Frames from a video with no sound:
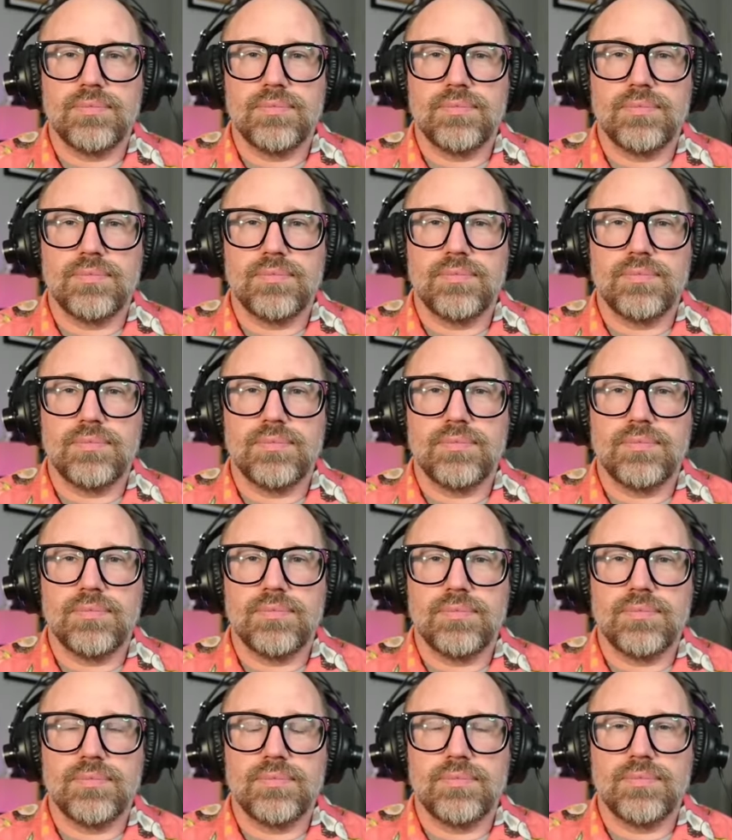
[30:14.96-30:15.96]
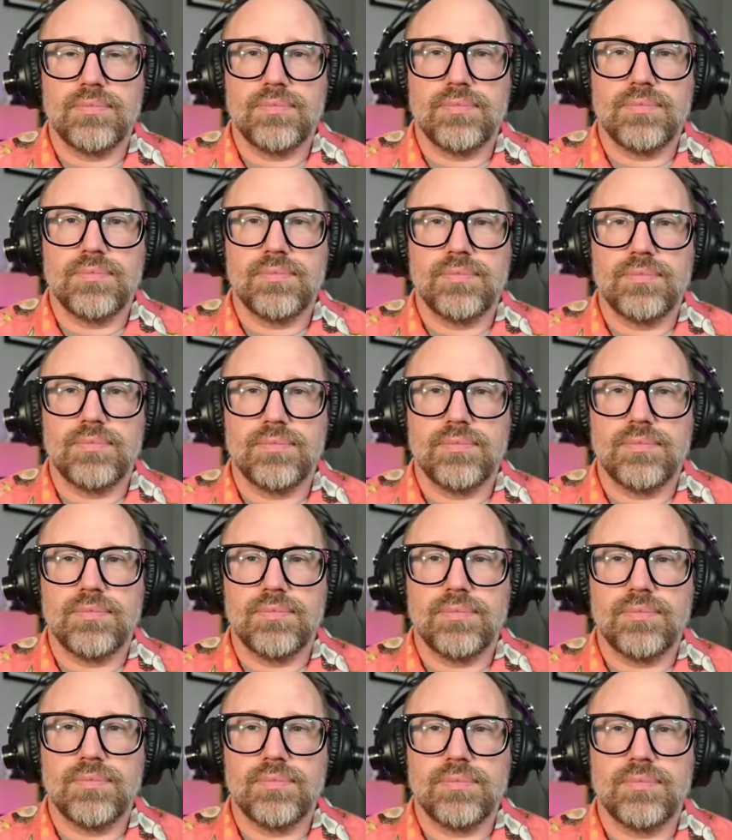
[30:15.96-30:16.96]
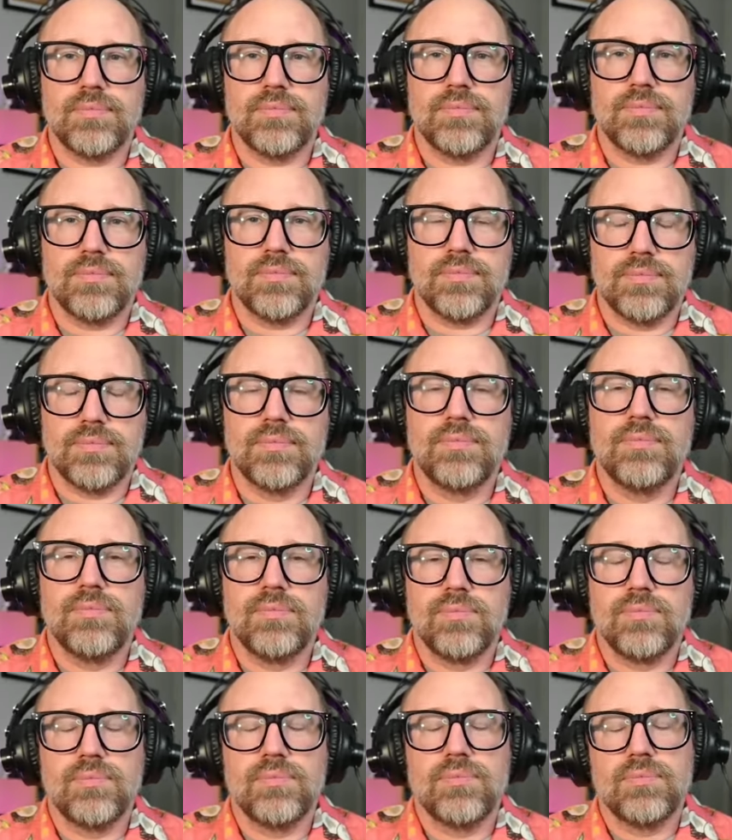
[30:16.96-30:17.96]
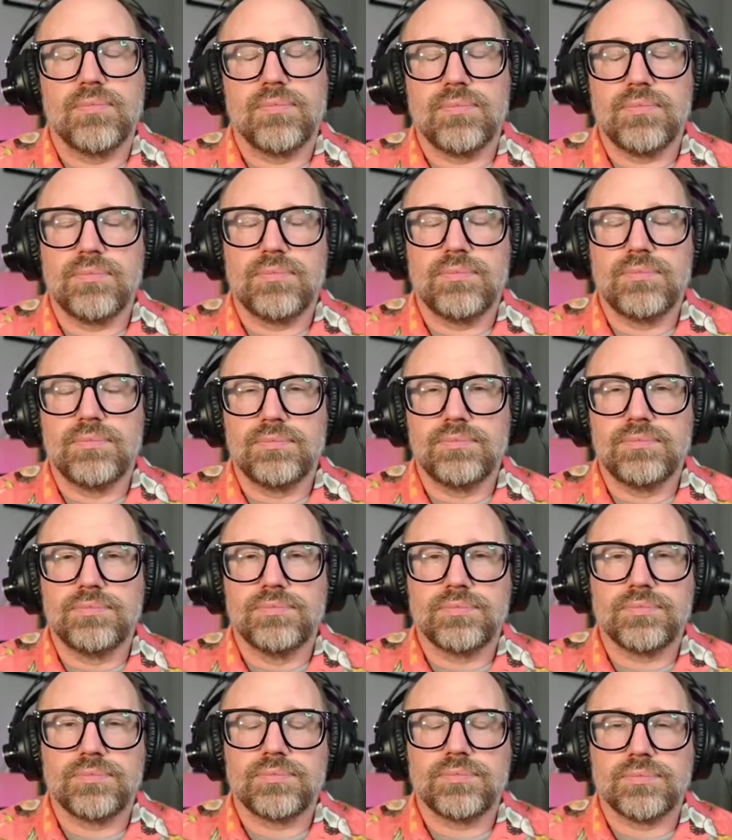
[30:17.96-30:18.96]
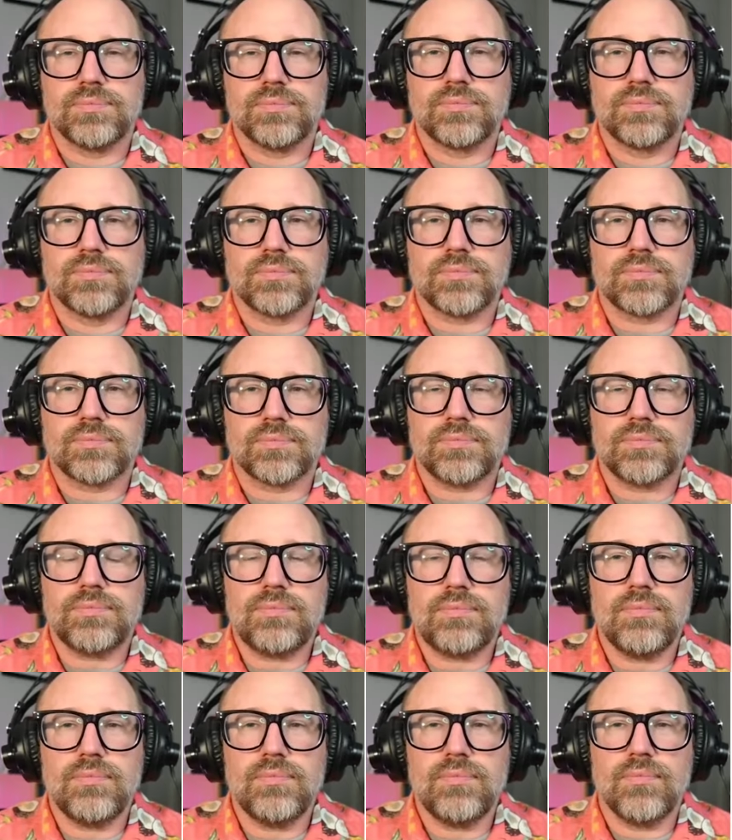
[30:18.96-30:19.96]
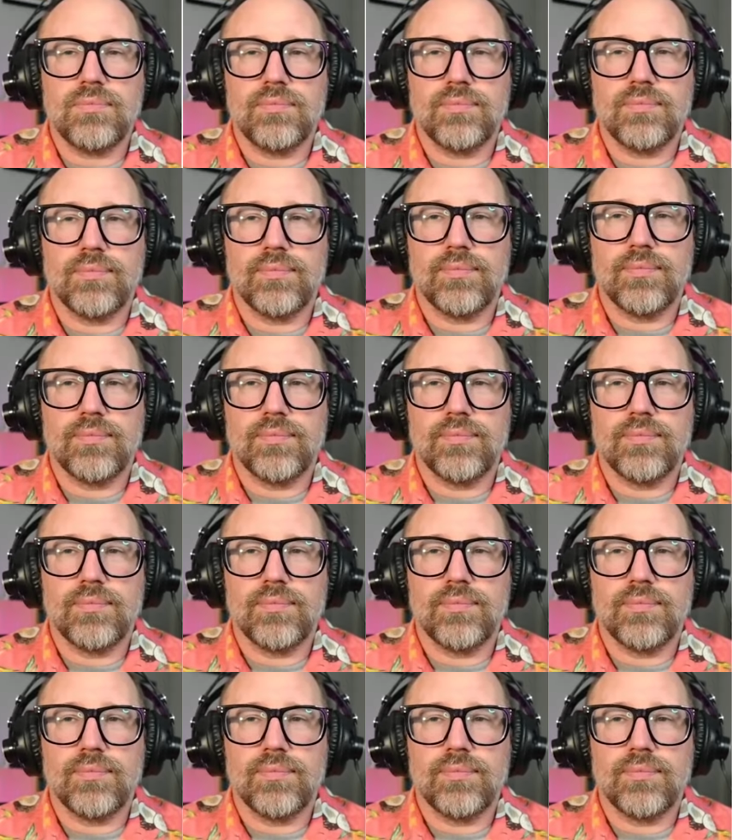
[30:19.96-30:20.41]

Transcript: No words are spoken by the person on screen.